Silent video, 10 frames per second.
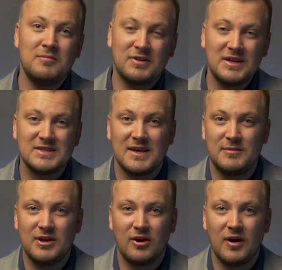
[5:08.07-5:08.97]
please let
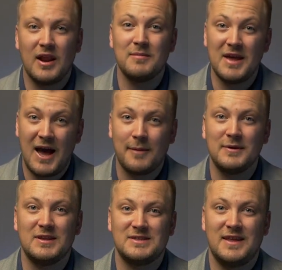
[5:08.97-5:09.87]
me know and I'd be
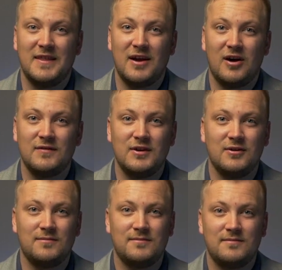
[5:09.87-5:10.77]
happy to send that off to you.